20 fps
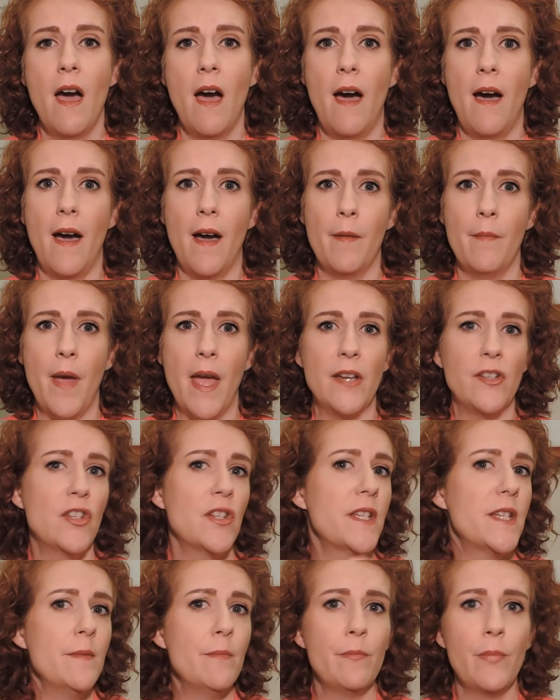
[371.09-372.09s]
and
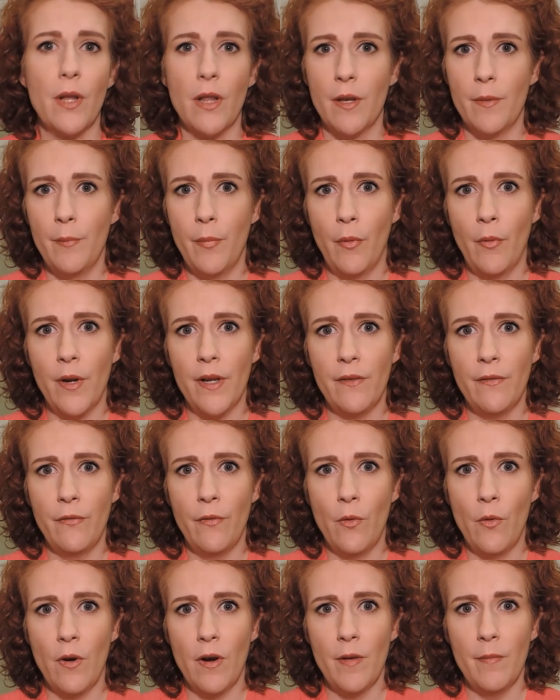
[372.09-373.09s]
just in bullet point
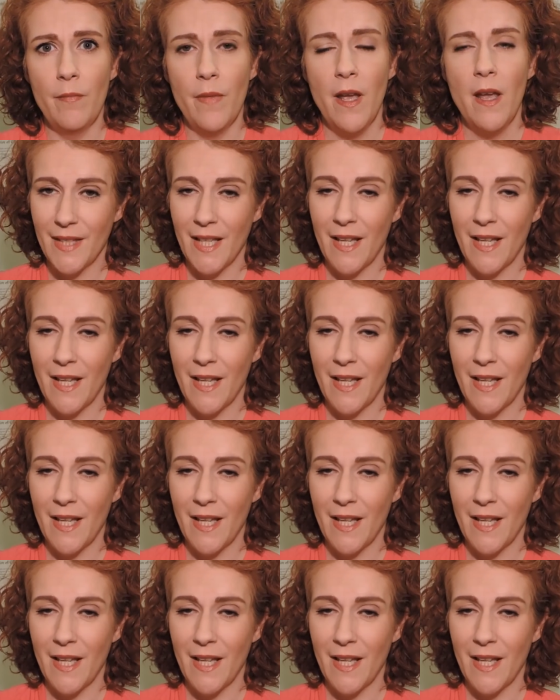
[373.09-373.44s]
form.